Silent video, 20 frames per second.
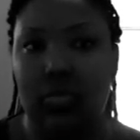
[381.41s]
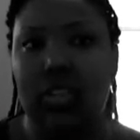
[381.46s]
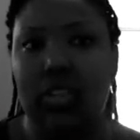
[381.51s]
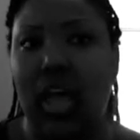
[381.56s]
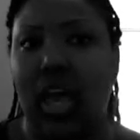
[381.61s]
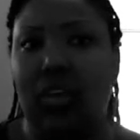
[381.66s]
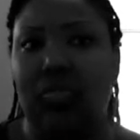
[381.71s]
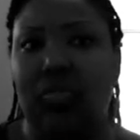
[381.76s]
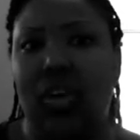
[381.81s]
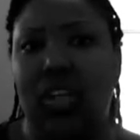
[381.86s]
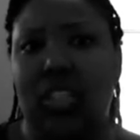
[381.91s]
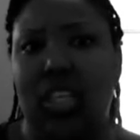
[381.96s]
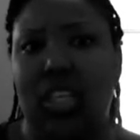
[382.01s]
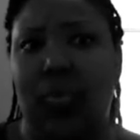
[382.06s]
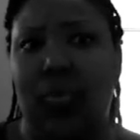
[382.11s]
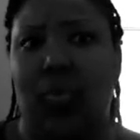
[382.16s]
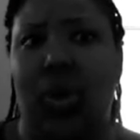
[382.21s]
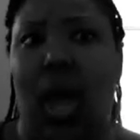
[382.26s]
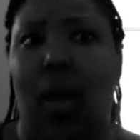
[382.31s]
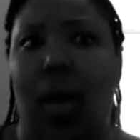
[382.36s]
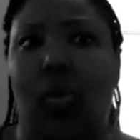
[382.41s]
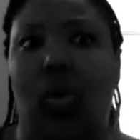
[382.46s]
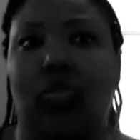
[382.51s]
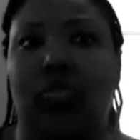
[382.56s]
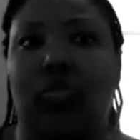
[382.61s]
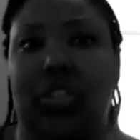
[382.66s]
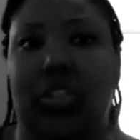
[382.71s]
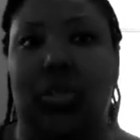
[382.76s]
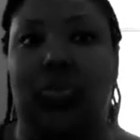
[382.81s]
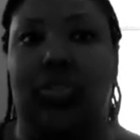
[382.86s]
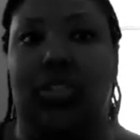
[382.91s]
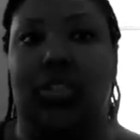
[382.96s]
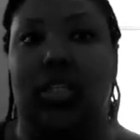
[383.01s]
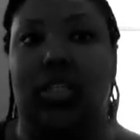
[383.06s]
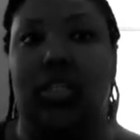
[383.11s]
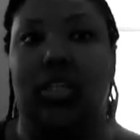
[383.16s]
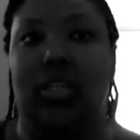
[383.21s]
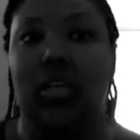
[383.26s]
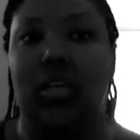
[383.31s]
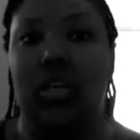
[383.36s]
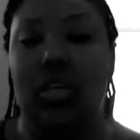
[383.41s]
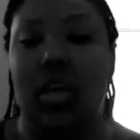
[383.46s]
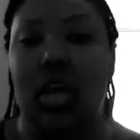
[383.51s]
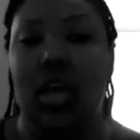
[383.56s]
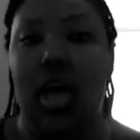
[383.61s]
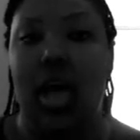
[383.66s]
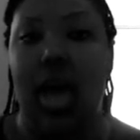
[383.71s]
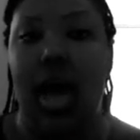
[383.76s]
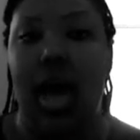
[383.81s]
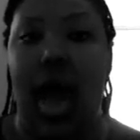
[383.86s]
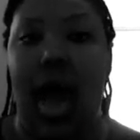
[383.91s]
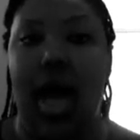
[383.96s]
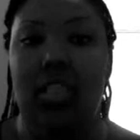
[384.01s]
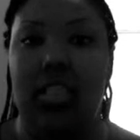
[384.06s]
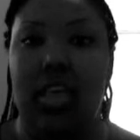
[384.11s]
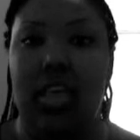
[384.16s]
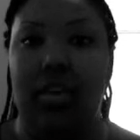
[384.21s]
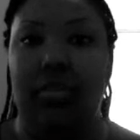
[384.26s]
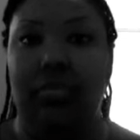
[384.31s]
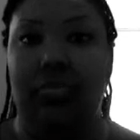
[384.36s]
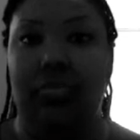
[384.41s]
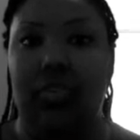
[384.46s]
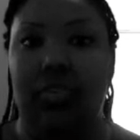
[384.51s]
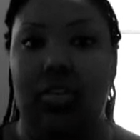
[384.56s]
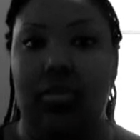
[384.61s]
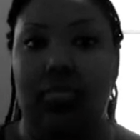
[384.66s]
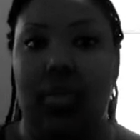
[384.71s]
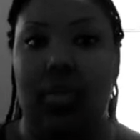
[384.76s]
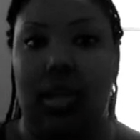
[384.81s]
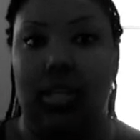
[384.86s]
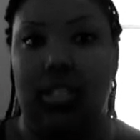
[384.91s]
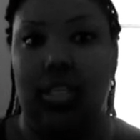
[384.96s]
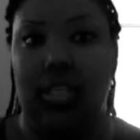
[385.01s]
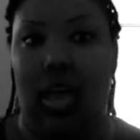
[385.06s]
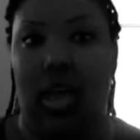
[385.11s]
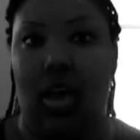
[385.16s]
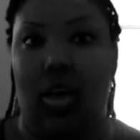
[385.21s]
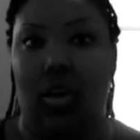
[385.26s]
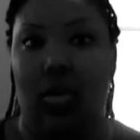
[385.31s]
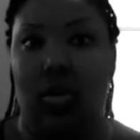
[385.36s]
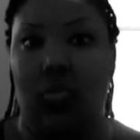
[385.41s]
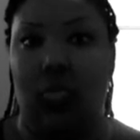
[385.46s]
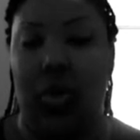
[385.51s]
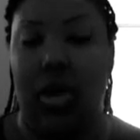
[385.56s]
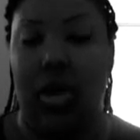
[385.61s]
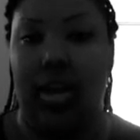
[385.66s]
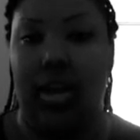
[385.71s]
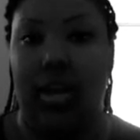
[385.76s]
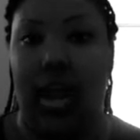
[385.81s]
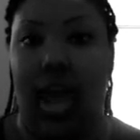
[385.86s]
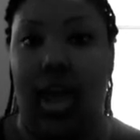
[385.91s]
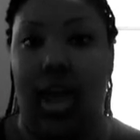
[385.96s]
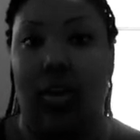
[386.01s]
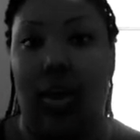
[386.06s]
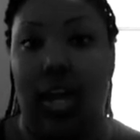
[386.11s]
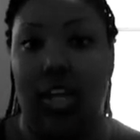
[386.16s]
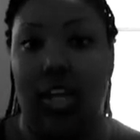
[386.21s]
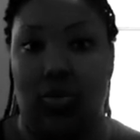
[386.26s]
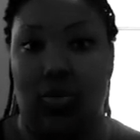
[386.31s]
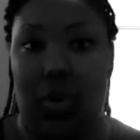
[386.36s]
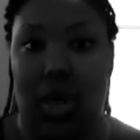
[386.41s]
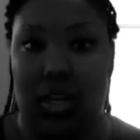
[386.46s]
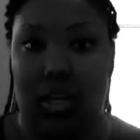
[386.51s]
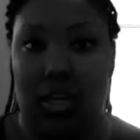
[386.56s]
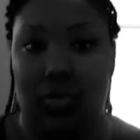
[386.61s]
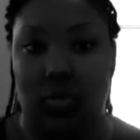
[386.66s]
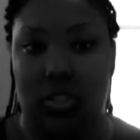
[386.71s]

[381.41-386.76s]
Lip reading: Like, for example, when I moved to Houston. I left my town when I graduated.